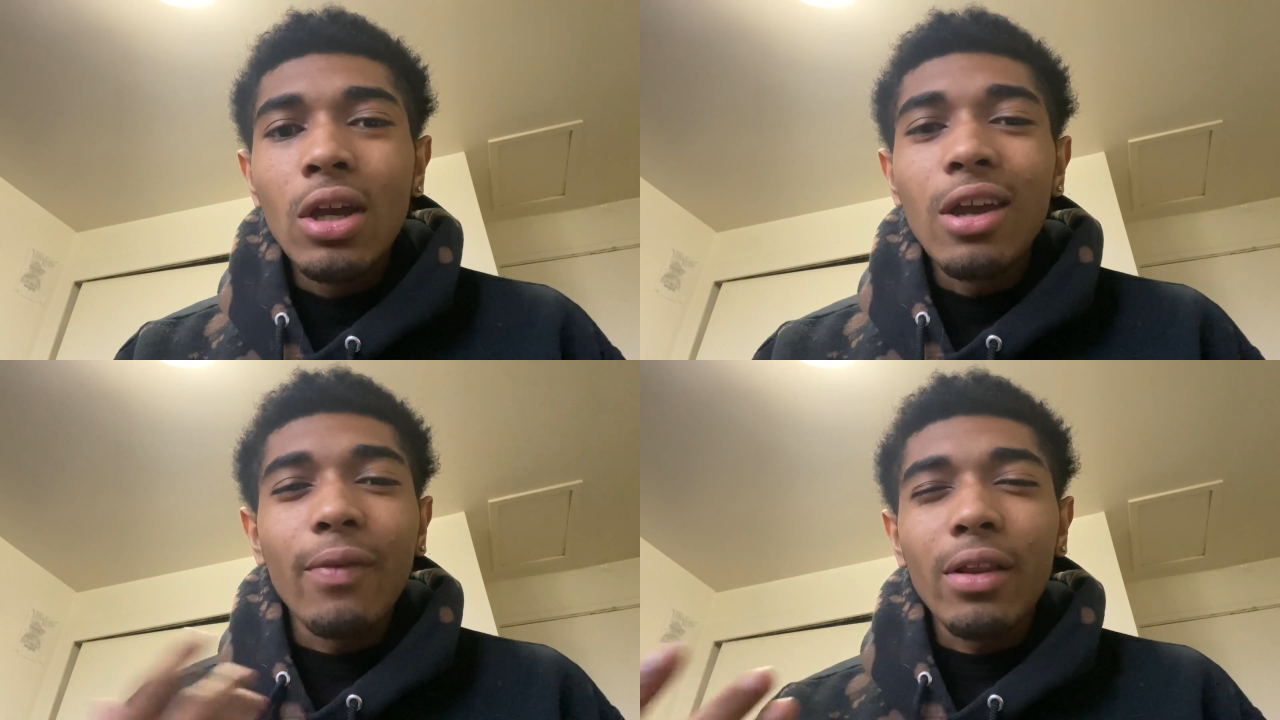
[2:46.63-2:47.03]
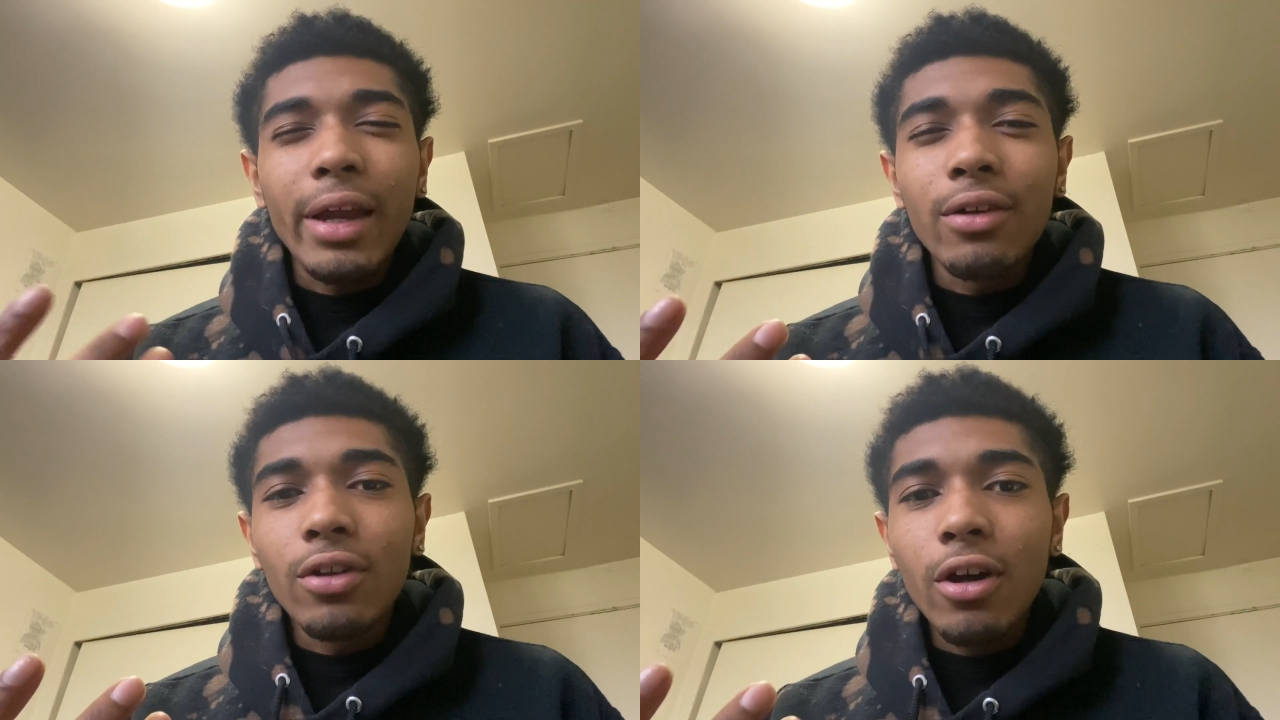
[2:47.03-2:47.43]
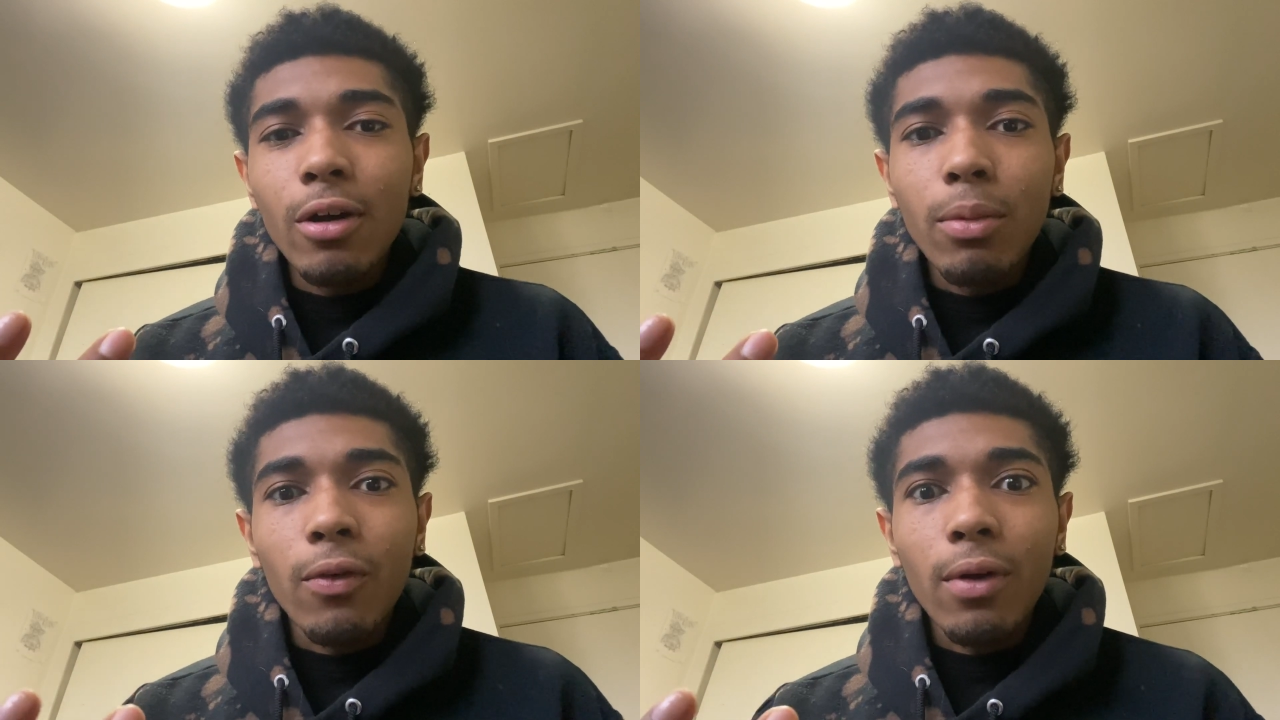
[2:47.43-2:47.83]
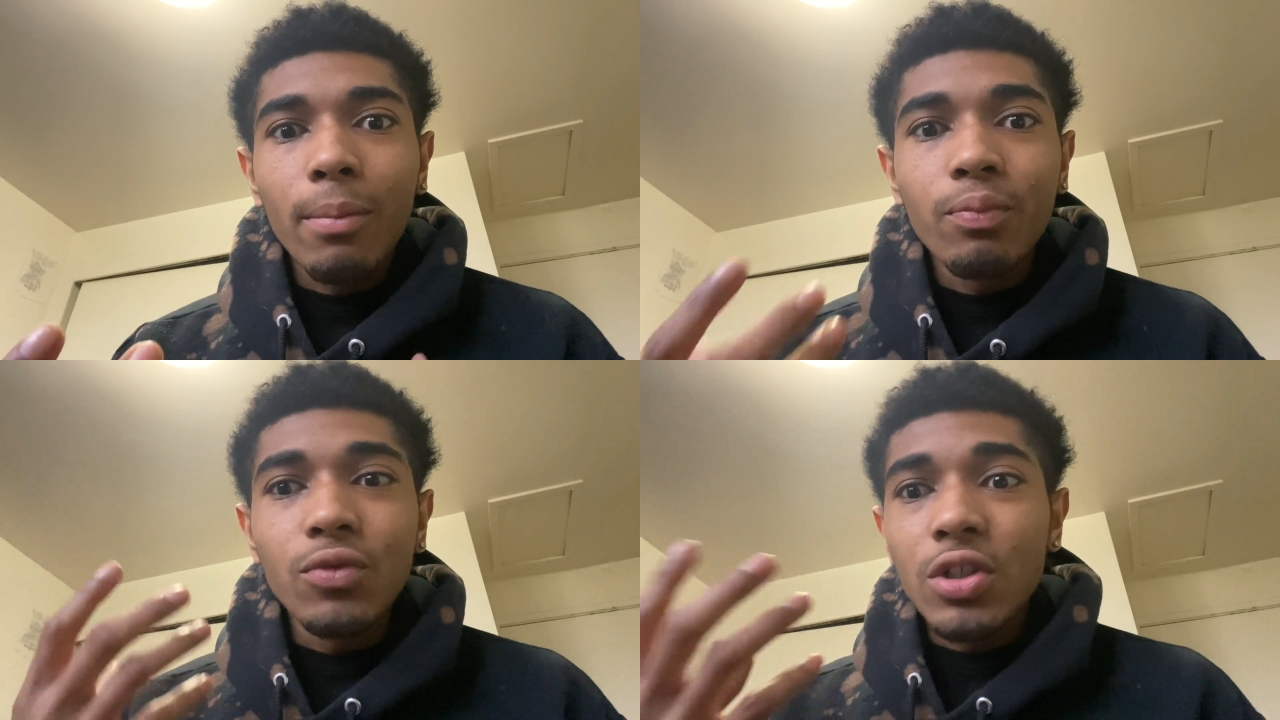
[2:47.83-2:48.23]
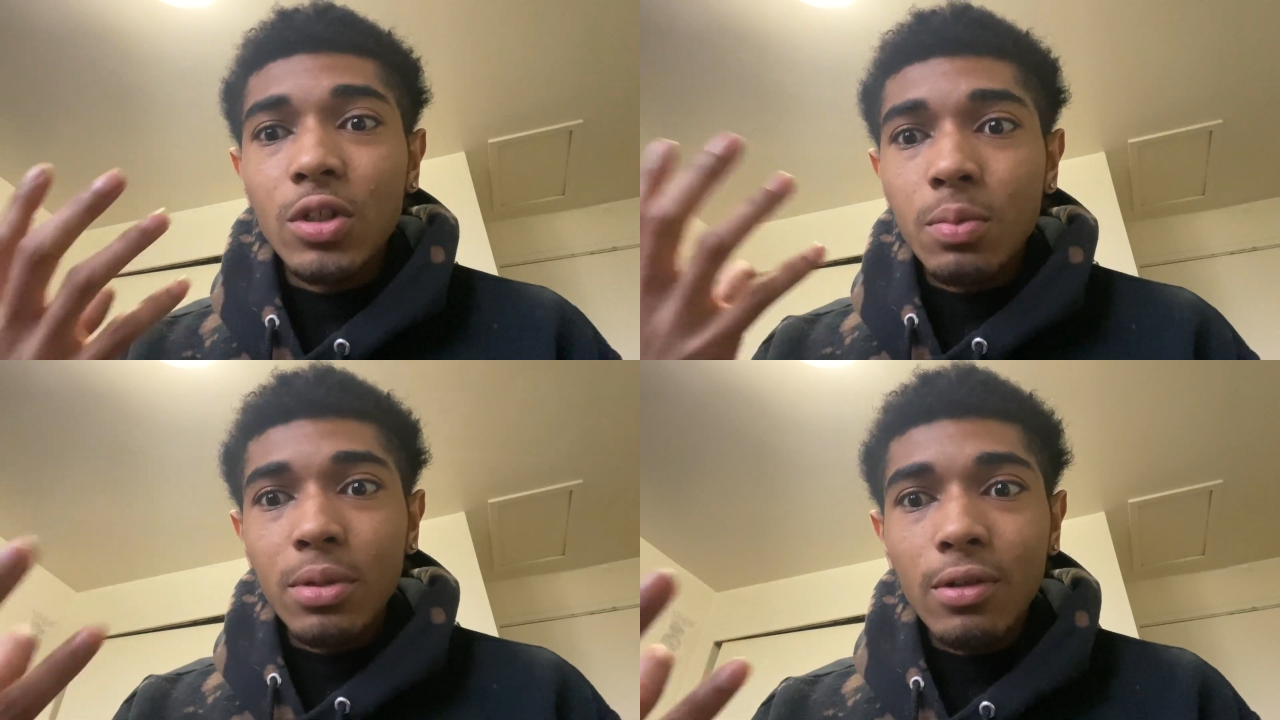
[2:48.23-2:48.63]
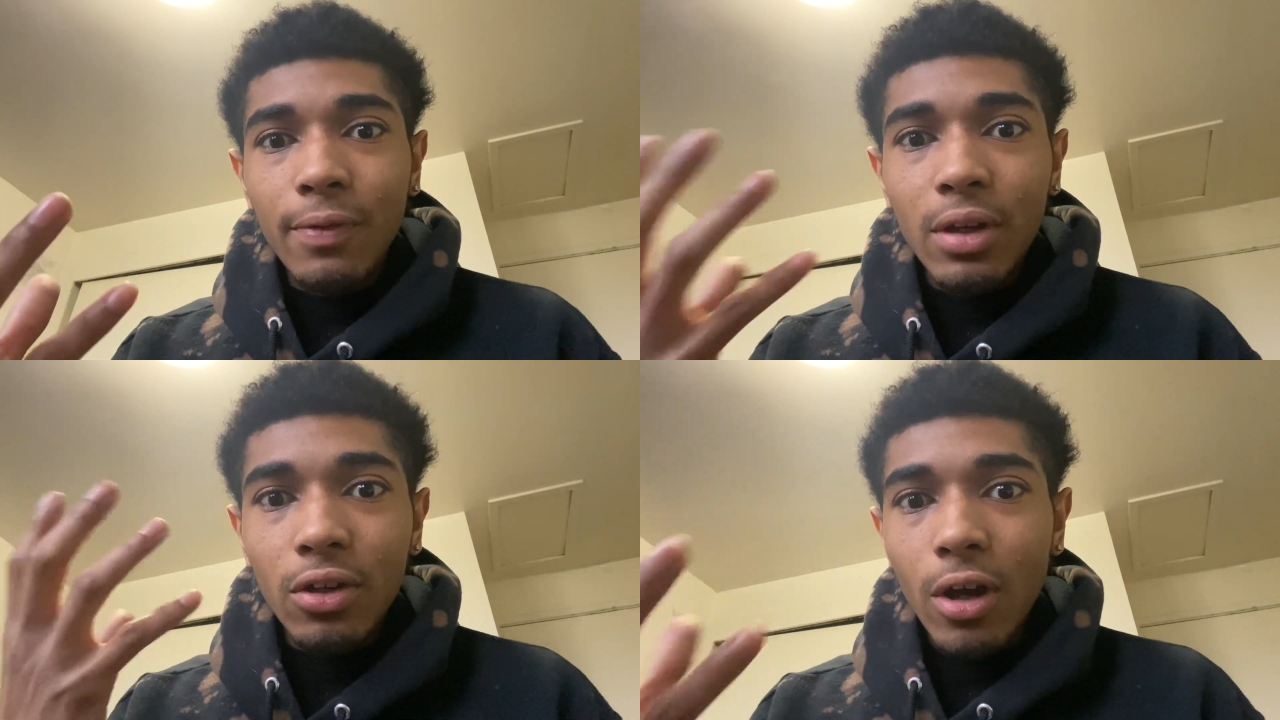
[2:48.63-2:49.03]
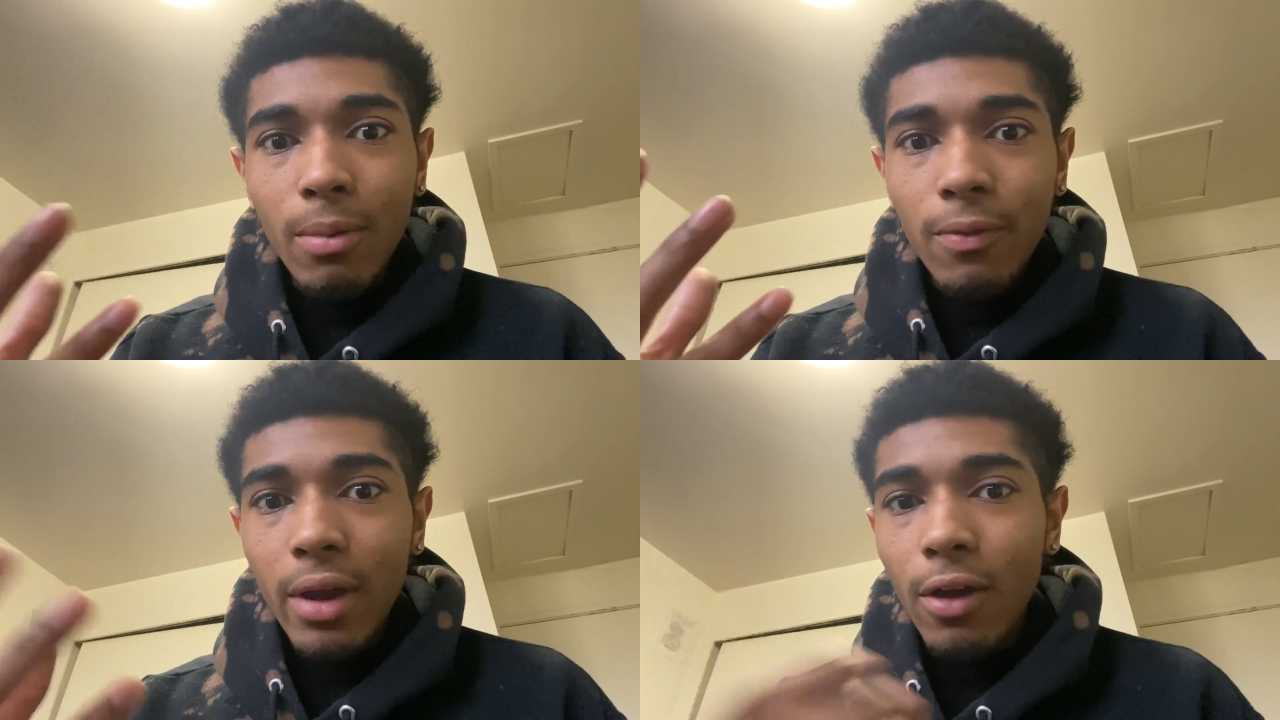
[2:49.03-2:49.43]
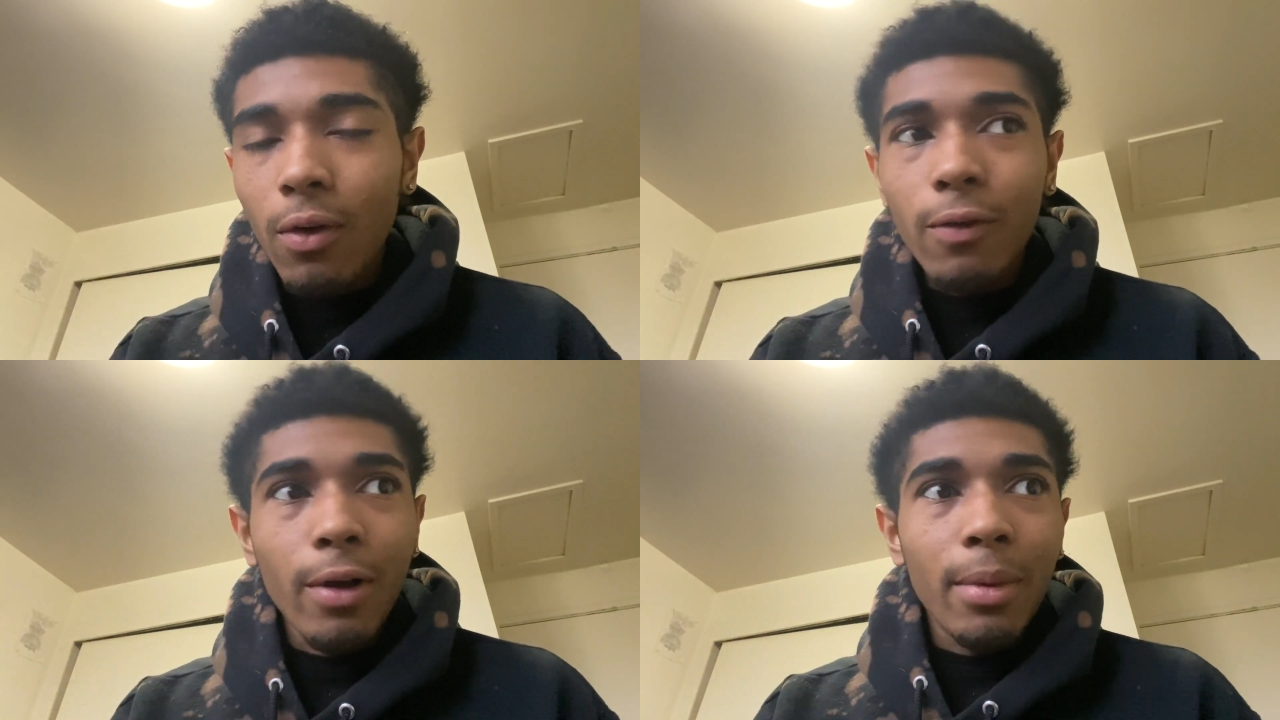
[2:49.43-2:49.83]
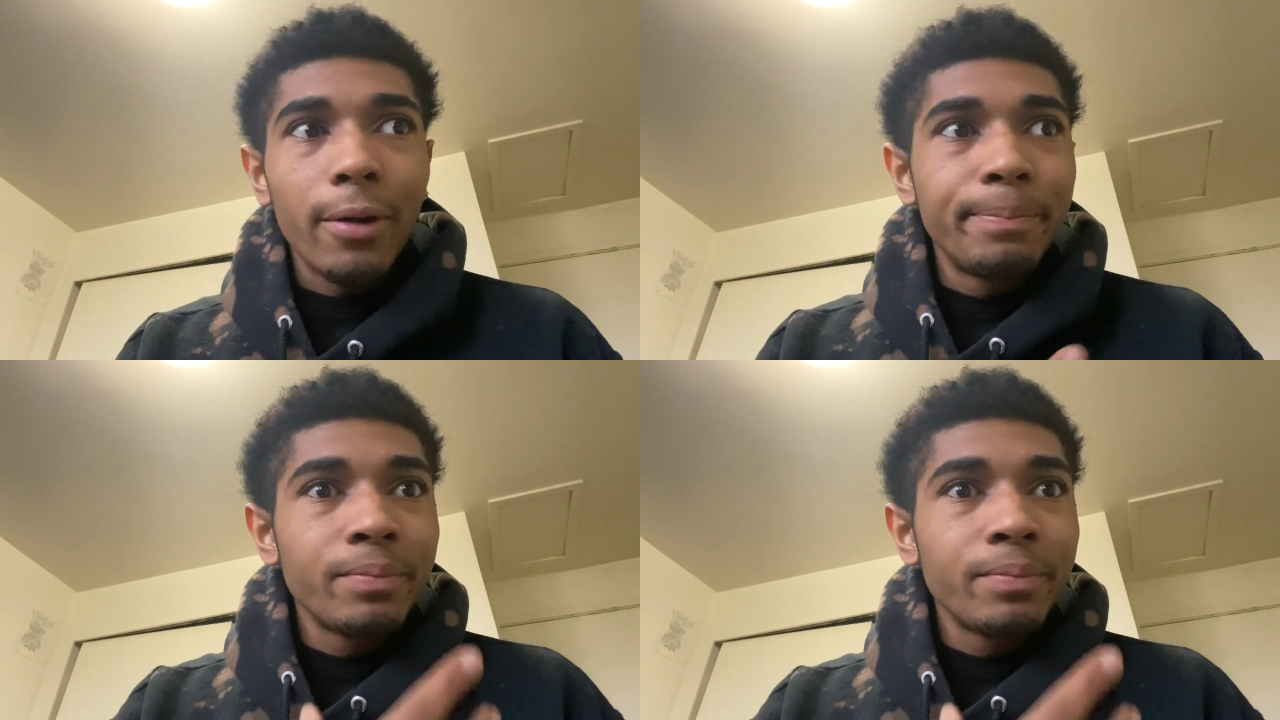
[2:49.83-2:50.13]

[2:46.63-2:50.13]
if I like dub or if I'm just a specific dub fan or if I'm a